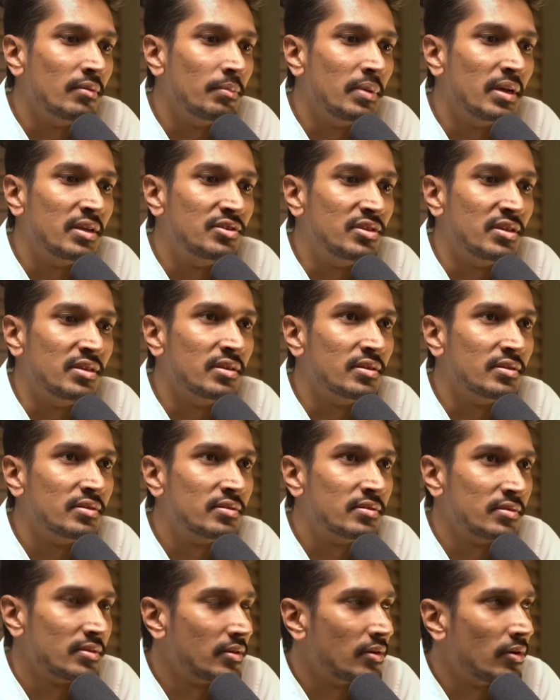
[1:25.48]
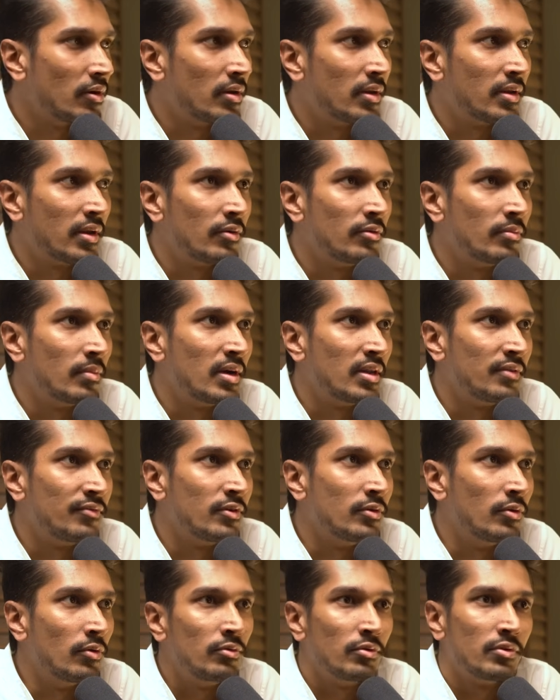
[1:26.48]
a big genius all around, but if you
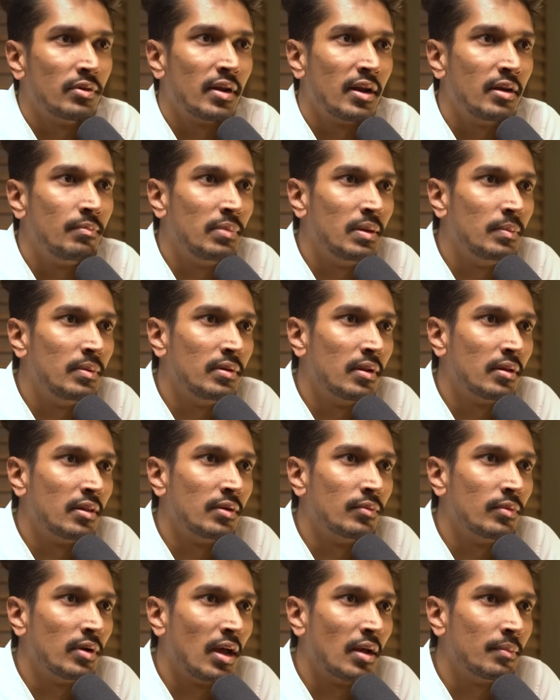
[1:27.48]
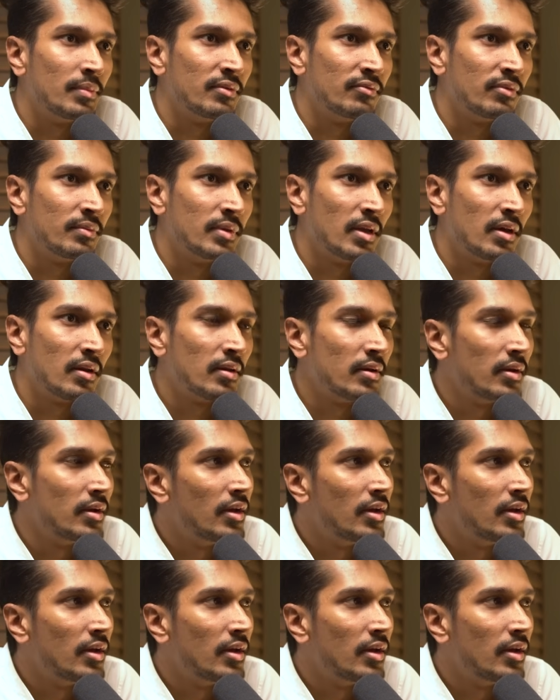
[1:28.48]
don't know the right people, nothing would happen from there.